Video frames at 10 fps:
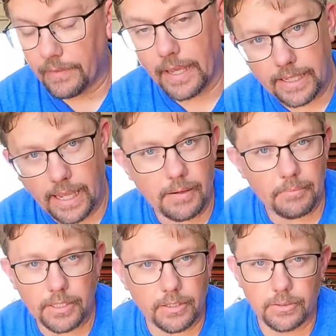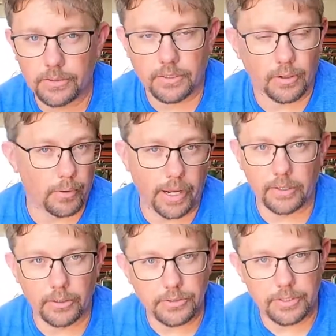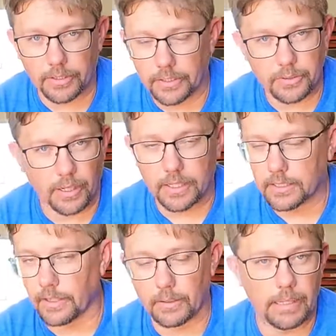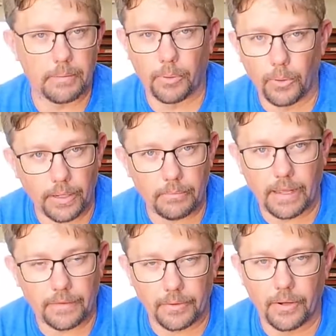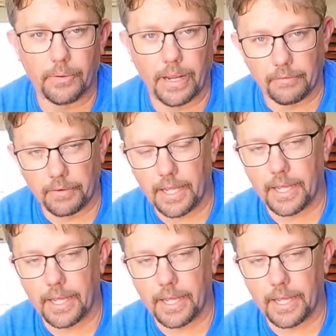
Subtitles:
They can be used on regular utility trailers that are being pulled up and down the road every